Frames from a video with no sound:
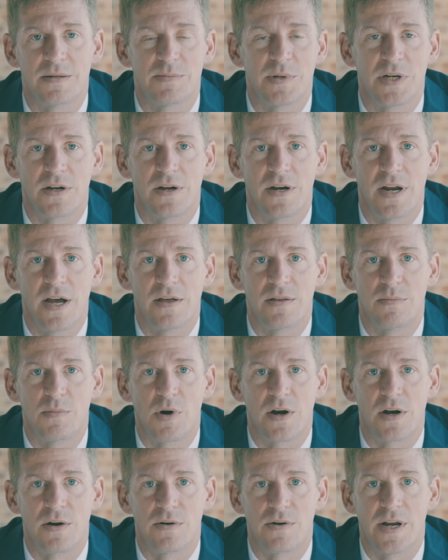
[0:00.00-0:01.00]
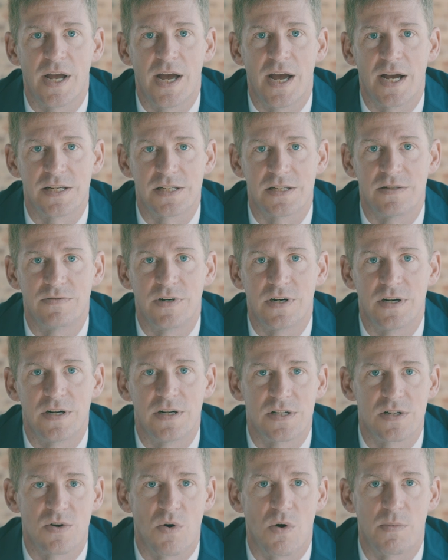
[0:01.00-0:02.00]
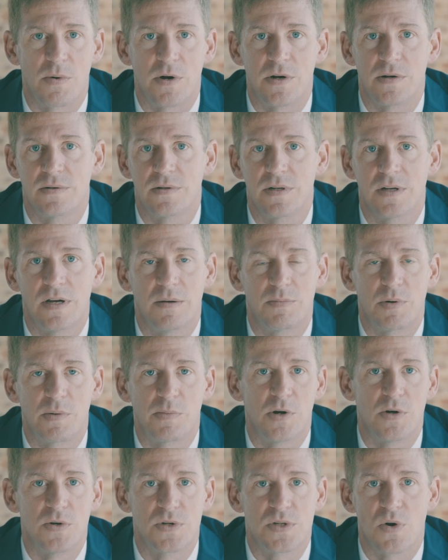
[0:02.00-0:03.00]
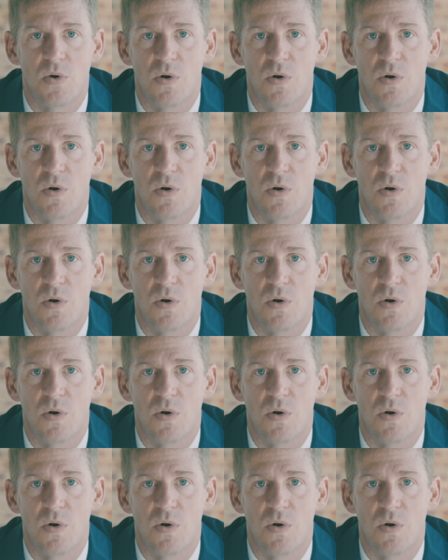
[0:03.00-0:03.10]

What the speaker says: depending on how the market reacts to various proposed